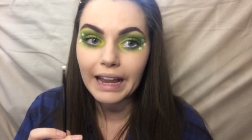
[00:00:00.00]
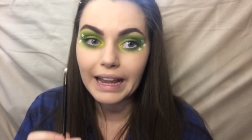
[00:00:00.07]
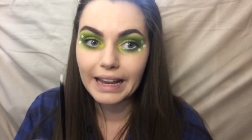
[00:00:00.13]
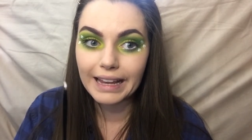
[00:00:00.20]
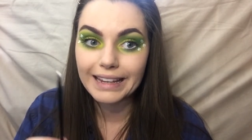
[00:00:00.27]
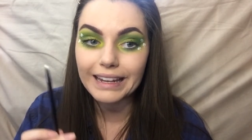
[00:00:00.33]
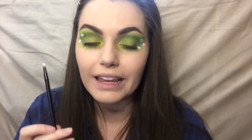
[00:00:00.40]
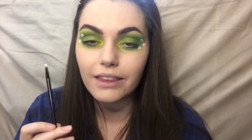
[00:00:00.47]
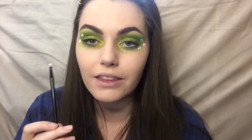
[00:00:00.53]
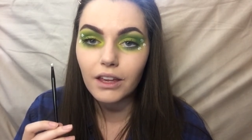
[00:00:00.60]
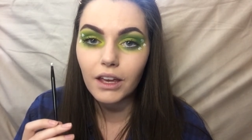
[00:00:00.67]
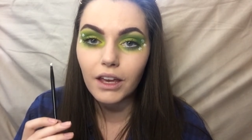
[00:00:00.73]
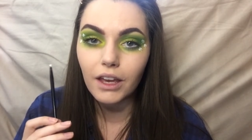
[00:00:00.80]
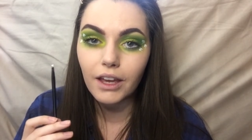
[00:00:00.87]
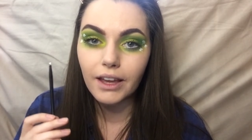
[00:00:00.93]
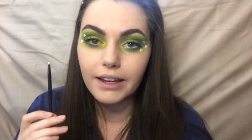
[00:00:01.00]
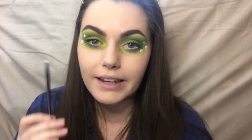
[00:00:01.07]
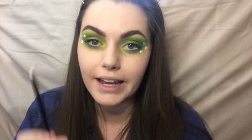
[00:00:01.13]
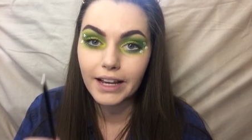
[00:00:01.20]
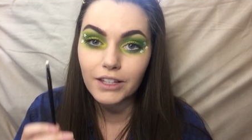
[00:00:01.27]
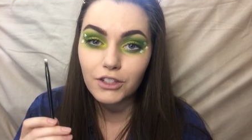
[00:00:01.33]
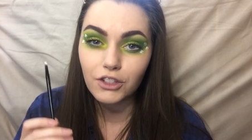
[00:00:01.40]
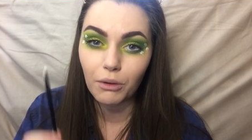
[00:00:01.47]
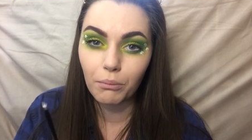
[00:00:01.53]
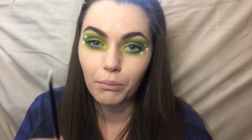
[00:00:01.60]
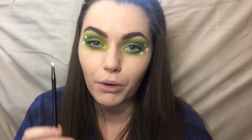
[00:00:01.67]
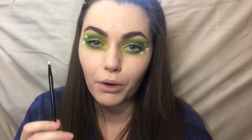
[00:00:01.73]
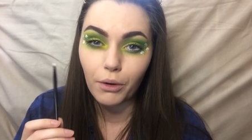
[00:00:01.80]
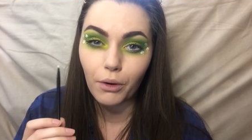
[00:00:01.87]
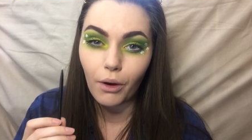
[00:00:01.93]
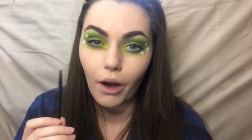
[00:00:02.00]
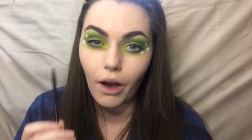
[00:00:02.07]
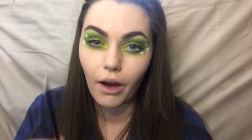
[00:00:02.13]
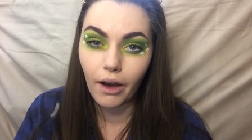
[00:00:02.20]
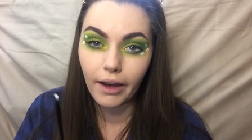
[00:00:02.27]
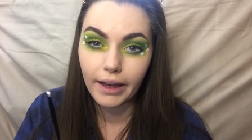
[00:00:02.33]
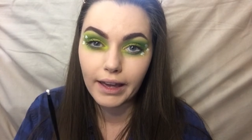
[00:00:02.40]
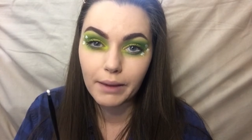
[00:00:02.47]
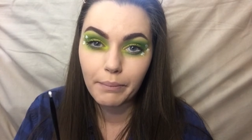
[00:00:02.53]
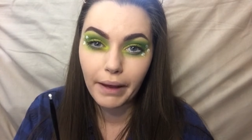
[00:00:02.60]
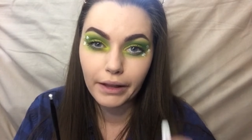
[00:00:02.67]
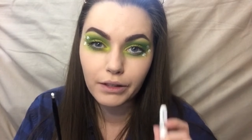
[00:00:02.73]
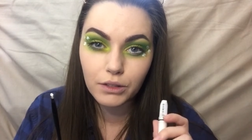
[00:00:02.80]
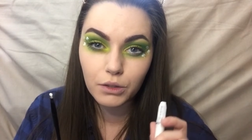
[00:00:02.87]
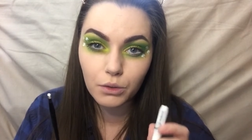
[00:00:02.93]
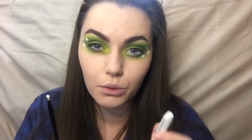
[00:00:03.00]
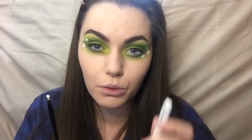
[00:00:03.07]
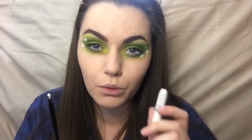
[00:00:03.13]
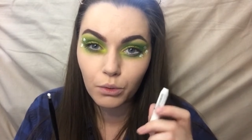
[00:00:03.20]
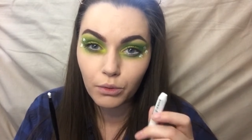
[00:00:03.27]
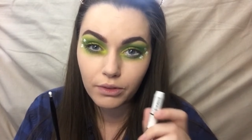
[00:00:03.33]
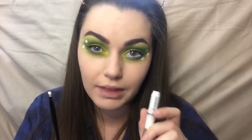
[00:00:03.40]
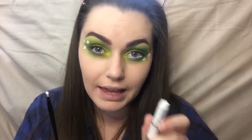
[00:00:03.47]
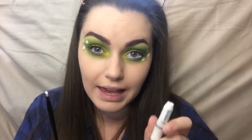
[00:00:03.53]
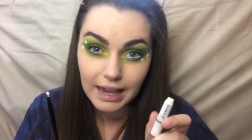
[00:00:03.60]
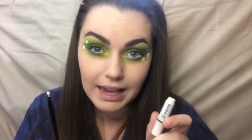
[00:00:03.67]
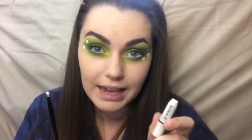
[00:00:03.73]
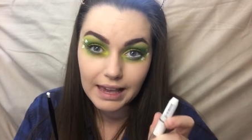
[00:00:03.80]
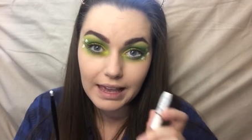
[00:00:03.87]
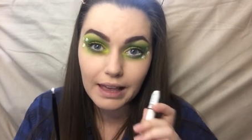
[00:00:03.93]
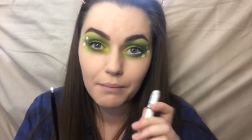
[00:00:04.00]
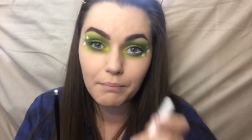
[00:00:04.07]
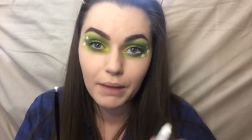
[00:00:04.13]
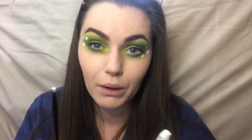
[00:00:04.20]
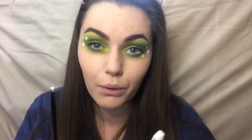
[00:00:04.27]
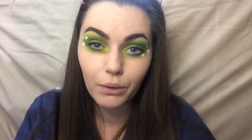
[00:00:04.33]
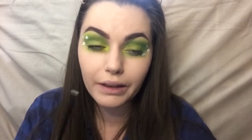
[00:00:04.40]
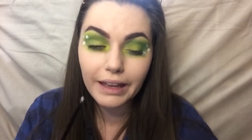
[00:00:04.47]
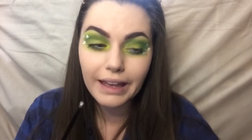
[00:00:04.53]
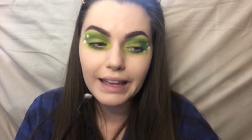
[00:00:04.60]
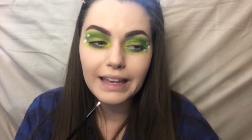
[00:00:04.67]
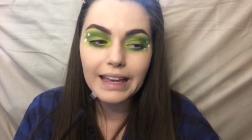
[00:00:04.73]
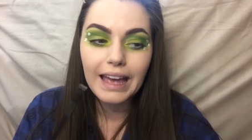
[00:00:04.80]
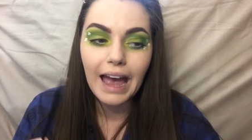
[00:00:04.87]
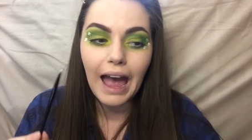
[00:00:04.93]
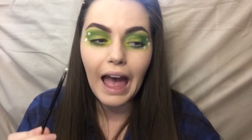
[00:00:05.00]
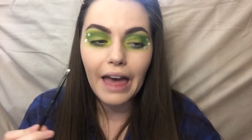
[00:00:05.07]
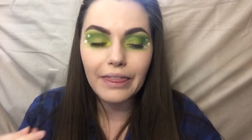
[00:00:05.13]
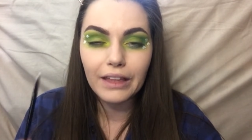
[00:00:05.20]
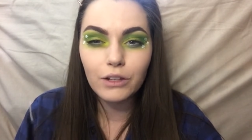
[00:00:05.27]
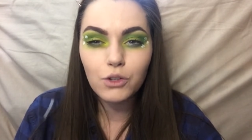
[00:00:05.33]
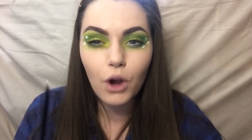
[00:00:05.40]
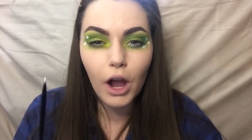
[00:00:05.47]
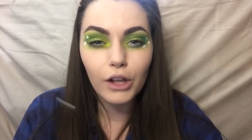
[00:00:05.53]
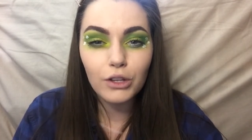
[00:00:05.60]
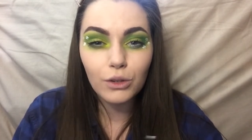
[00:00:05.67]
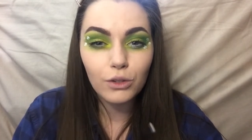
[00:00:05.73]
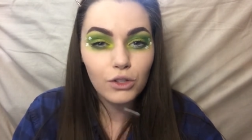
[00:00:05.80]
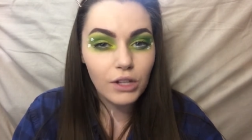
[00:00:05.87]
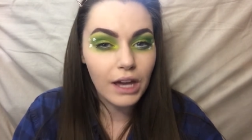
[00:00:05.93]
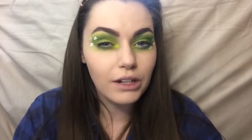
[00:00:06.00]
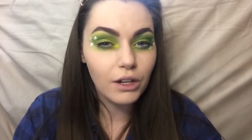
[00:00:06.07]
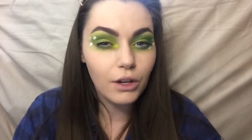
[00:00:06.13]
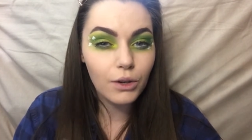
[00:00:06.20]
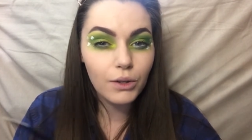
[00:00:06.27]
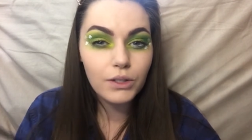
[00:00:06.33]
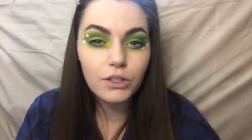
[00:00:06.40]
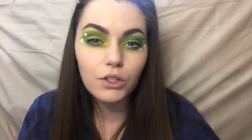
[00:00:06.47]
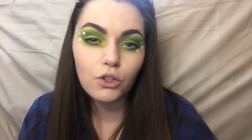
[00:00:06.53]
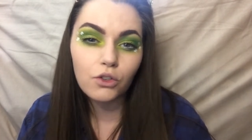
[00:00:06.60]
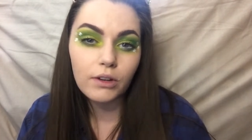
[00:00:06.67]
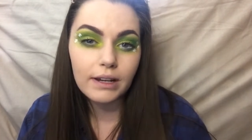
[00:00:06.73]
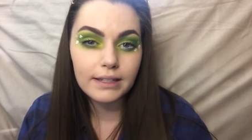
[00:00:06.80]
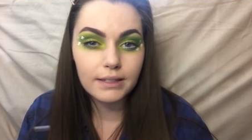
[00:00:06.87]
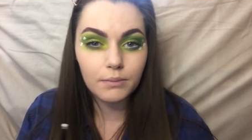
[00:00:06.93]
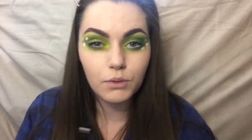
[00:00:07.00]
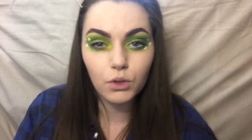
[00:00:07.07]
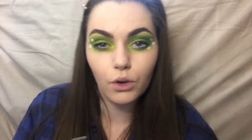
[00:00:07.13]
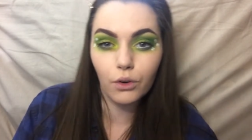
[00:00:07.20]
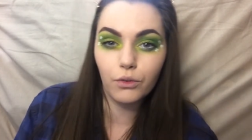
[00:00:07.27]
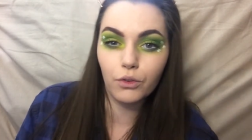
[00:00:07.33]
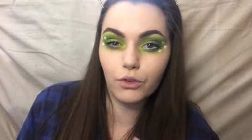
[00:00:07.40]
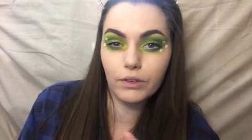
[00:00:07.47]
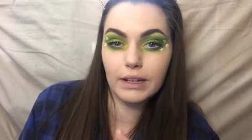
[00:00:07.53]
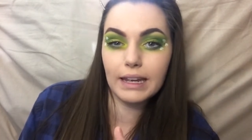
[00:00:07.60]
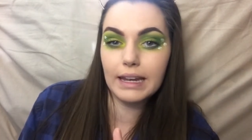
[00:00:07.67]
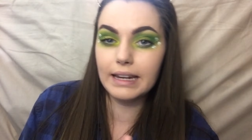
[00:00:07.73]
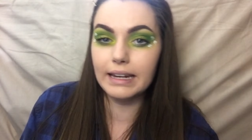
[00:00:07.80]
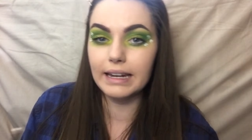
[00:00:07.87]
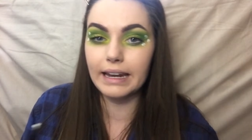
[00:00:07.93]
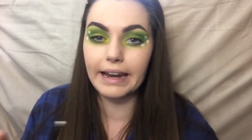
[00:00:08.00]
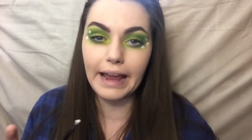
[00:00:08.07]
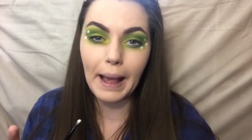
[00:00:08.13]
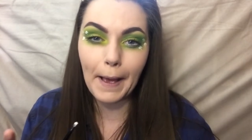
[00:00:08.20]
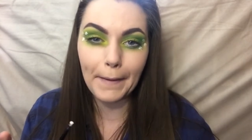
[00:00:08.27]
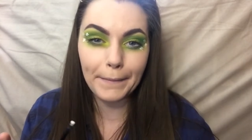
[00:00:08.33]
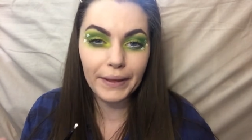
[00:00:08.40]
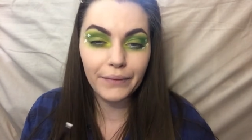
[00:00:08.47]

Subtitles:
in the NYX Jumbo eye pencil thingy in Milk, and then try and use shadows to create some sort of green lip.